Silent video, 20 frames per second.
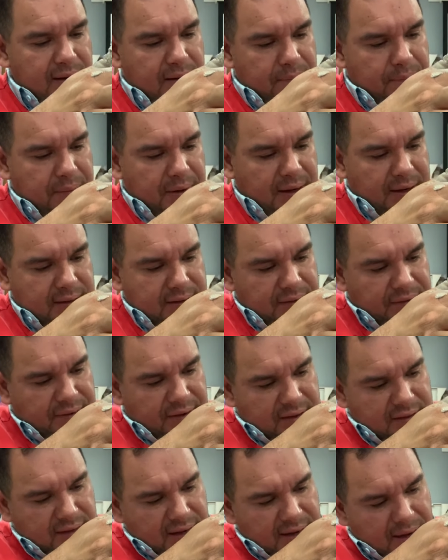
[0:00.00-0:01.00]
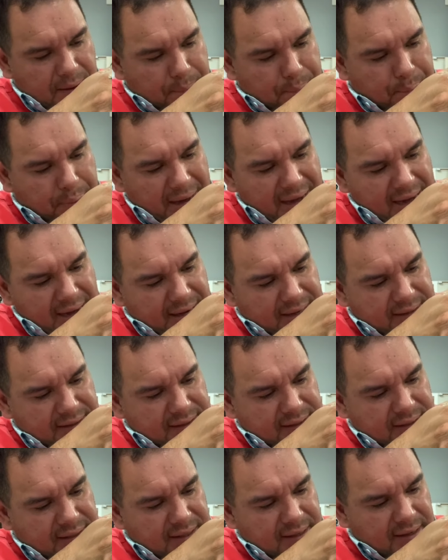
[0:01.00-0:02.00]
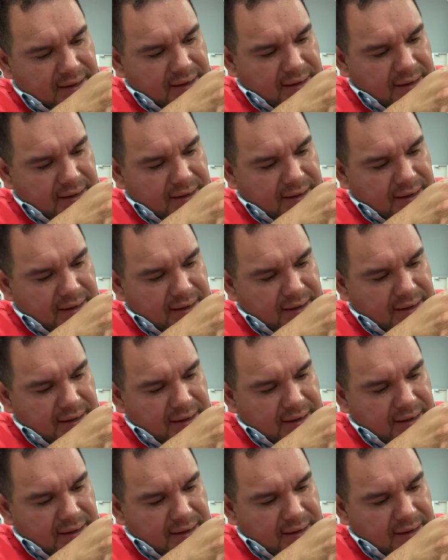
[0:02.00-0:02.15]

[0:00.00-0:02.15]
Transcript: because if there's any peaks